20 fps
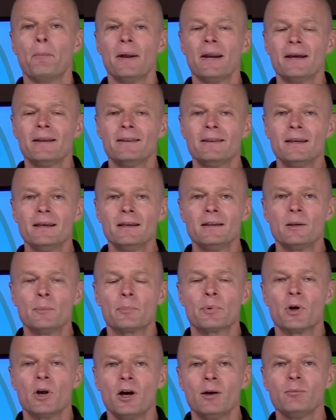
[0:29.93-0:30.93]
But I think the
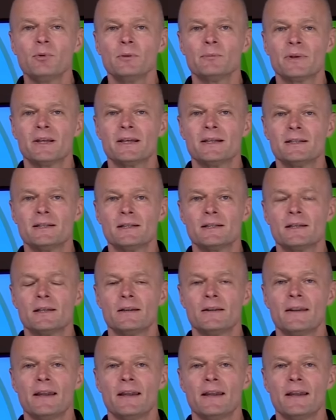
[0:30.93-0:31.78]
problem is